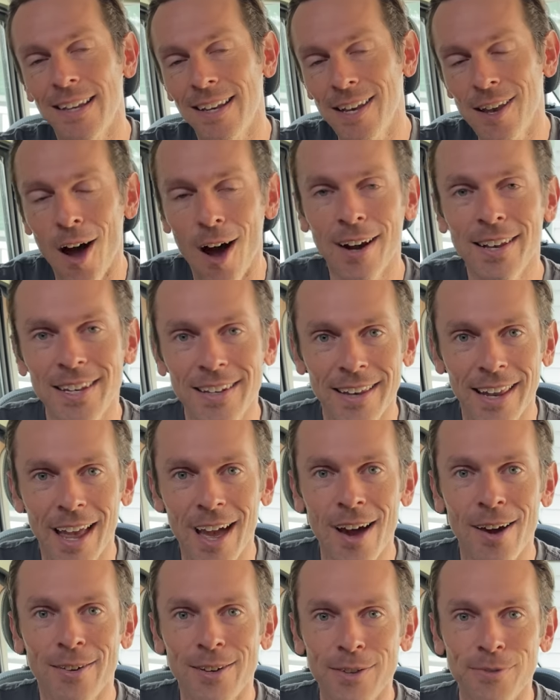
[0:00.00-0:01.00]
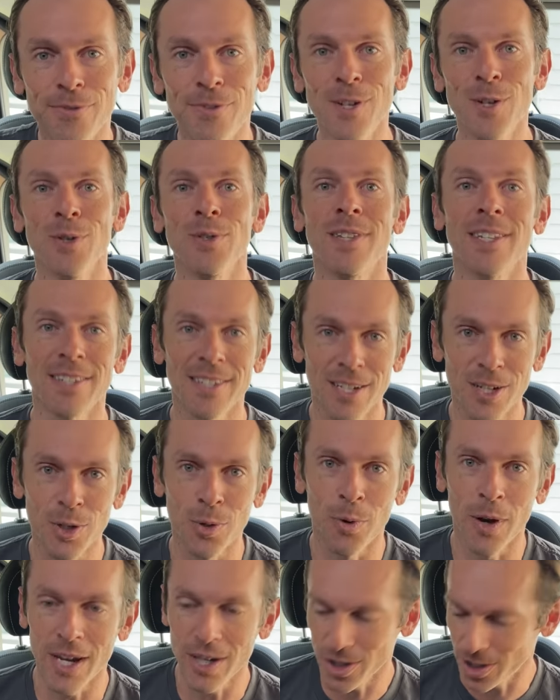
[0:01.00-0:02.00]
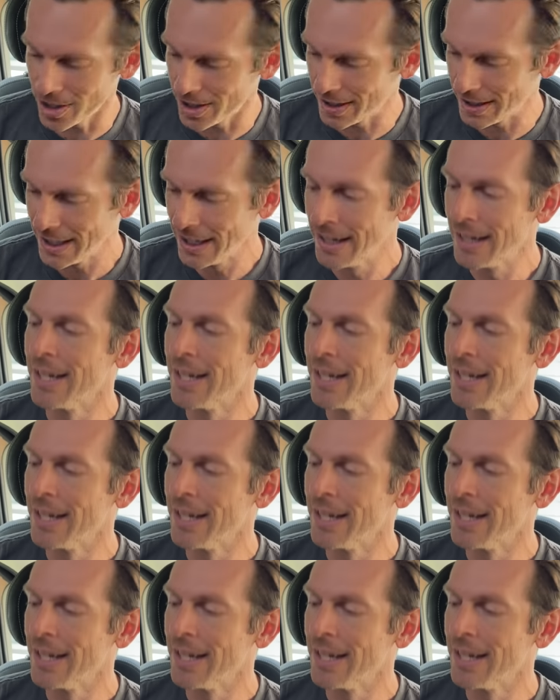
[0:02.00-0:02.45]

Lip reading: knocked it down, diffused the situation.